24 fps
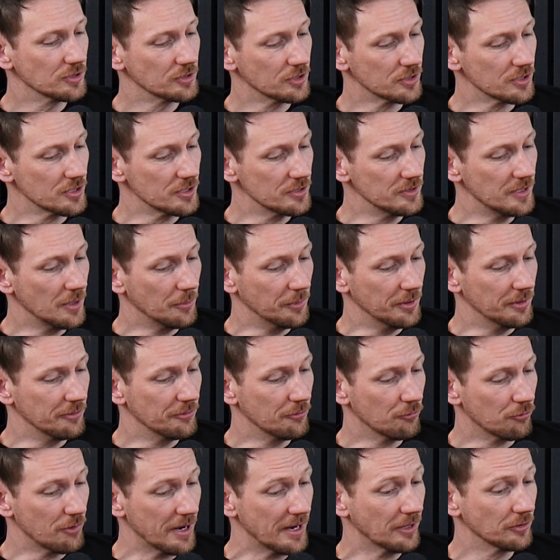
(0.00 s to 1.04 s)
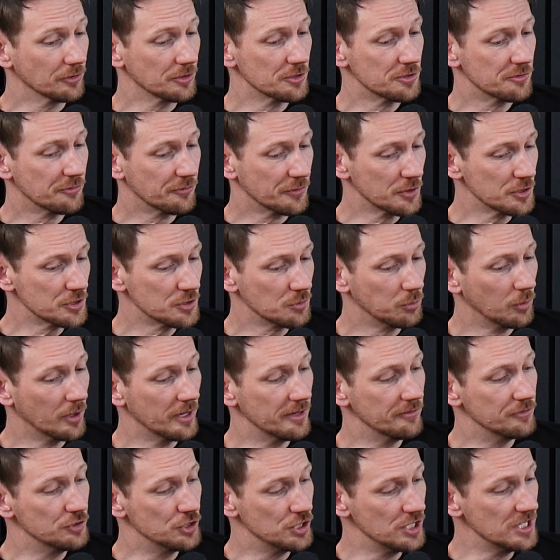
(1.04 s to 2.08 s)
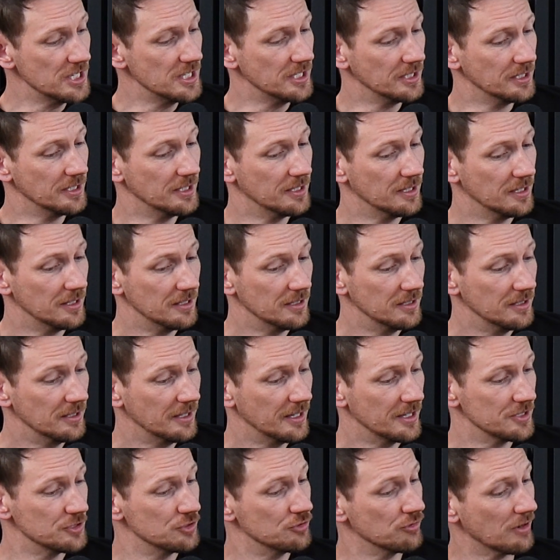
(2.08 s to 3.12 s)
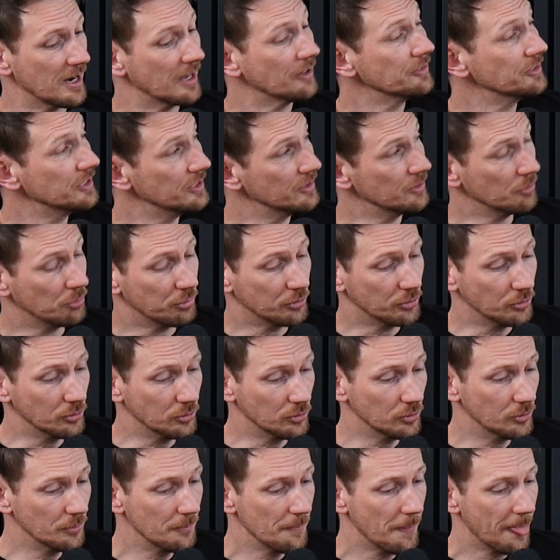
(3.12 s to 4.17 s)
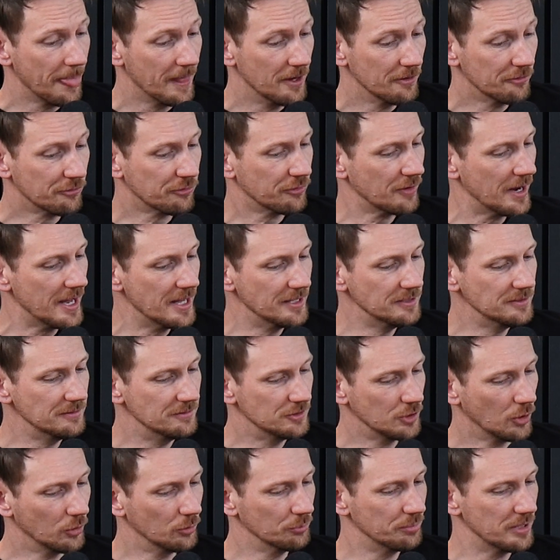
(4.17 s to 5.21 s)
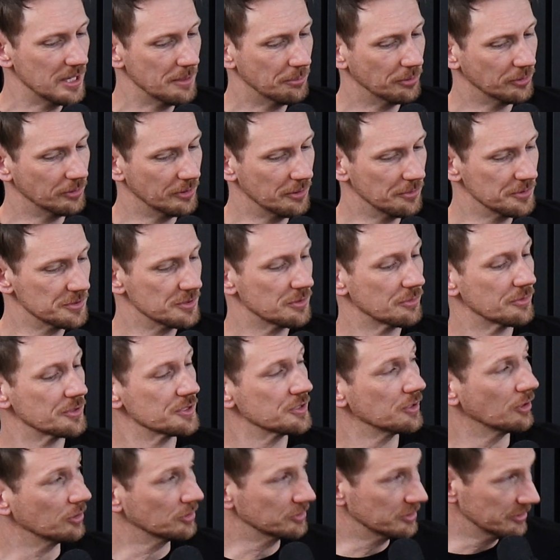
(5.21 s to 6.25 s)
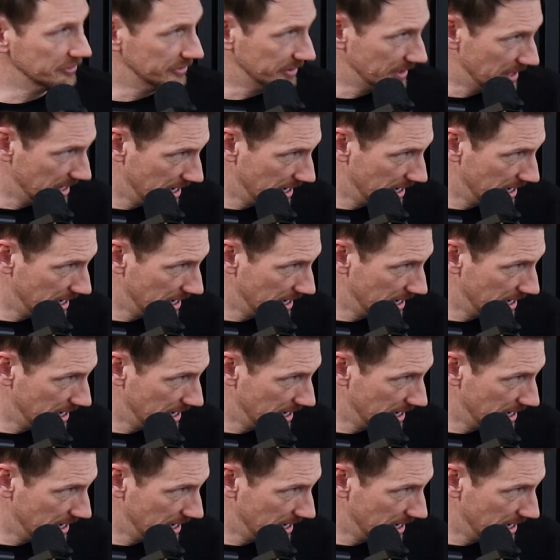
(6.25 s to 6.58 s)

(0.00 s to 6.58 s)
learned that when Roehler's first wife, Jean, had drowned in the pool, Fred told people it was the result of an